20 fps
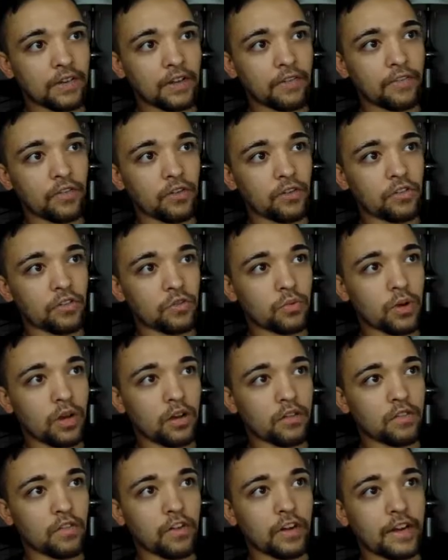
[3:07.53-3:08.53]
reviews,
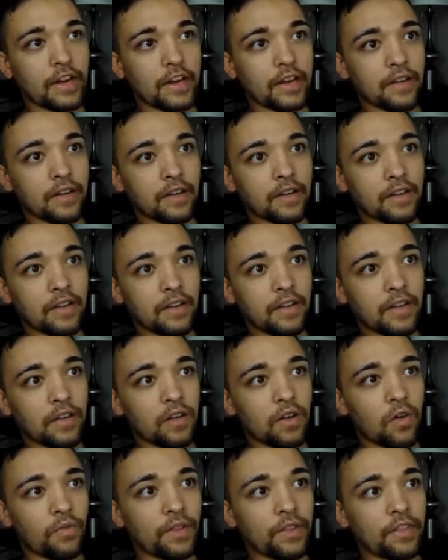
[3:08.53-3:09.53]
12 grand.
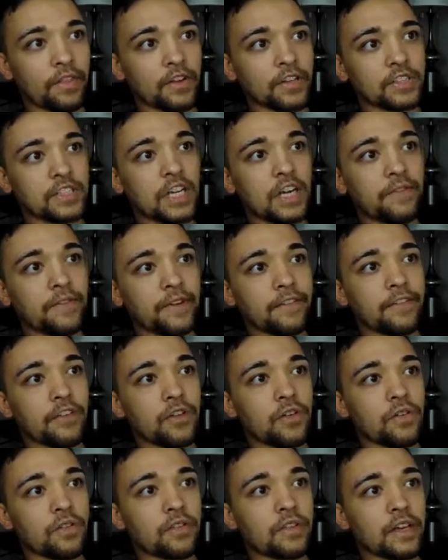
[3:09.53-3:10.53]
Only 13
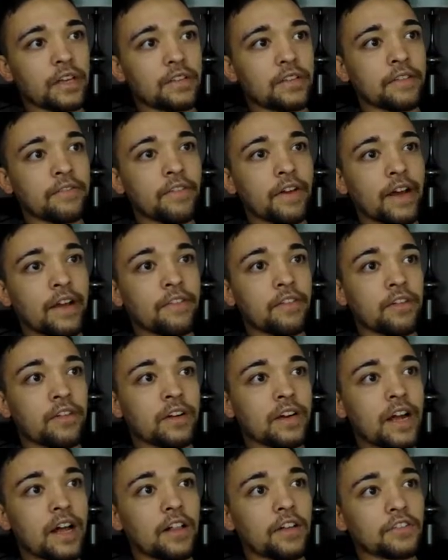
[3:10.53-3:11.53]
reviews,
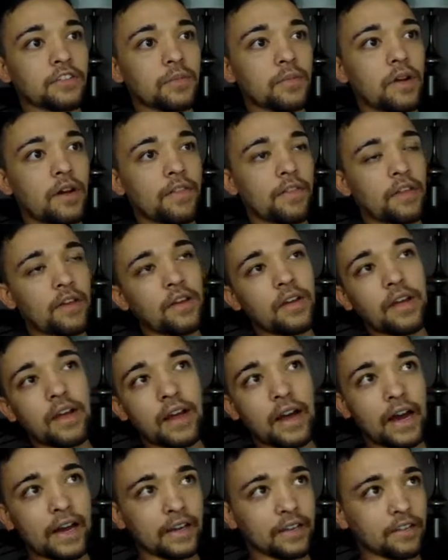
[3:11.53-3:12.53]
$6,500 a month.
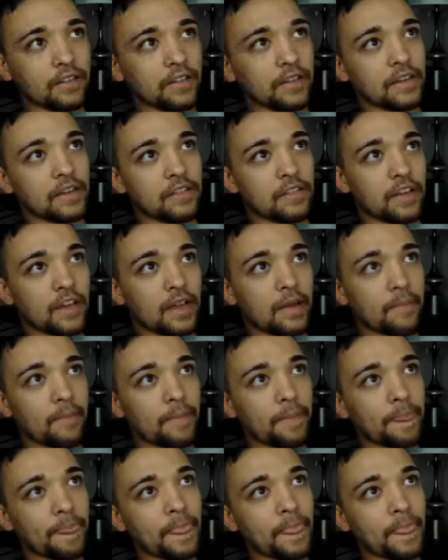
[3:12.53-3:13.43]
Honestly insane.